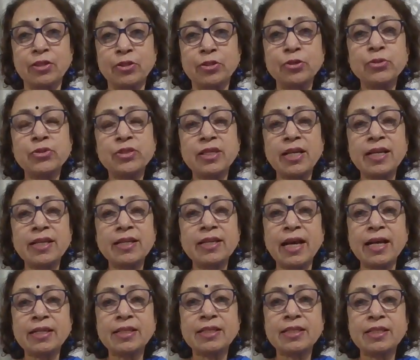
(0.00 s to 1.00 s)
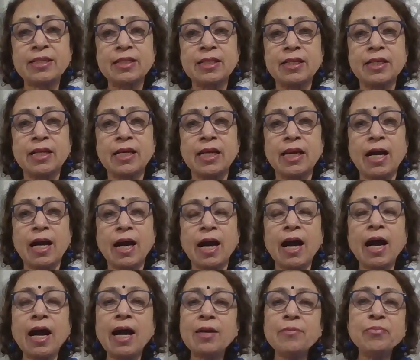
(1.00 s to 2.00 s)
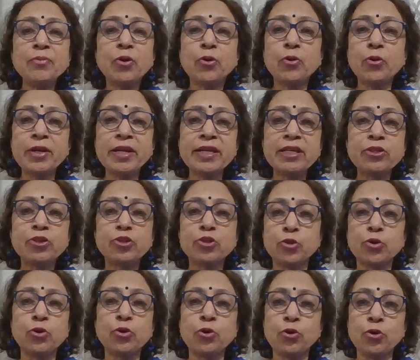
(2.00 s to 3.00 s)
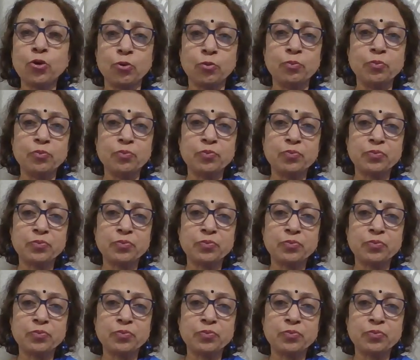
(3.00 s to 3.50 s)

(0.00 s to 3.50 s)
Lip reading: You say that I'm going to home.